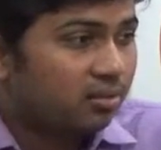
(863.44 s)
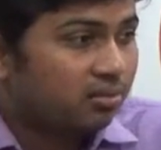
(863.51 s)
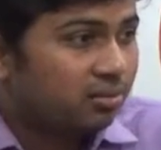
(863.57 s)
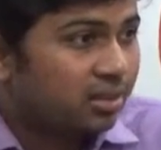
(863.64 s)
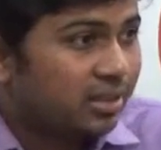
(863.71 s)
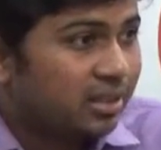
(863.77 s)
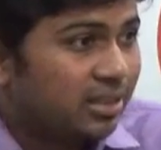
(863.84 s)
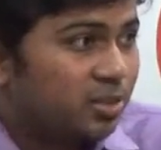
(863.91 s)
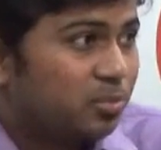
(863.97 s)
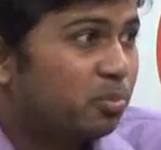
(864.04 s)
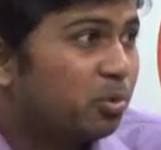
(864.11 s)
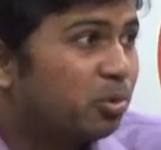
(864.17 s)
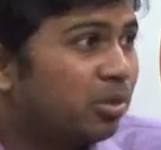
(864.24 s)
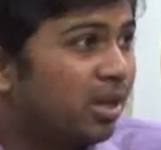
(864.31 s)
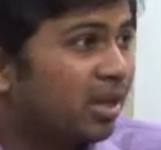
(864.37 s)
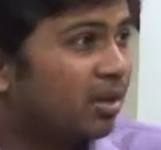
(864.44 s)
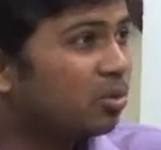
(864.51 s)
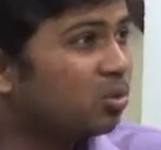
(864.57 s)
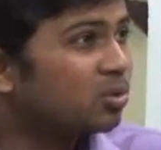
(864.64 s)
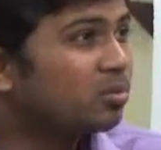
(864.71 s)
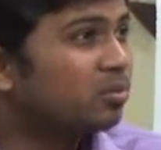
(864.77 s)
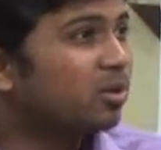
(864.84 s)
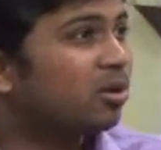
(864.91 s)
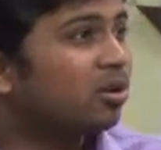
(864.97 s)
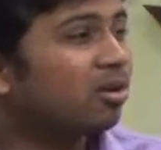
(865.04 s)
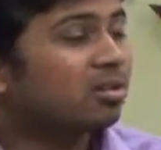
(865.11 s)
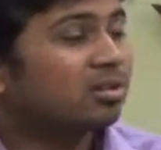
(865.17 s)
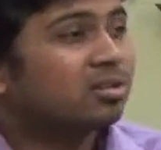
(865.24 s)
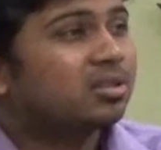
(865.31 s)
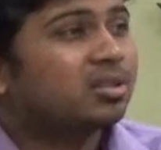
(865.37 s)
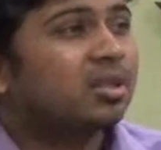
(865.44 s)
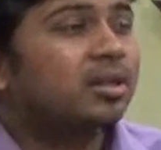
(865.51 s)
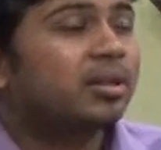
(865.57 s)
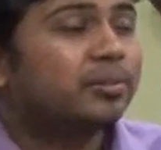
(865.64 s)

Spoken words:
the dispute arose because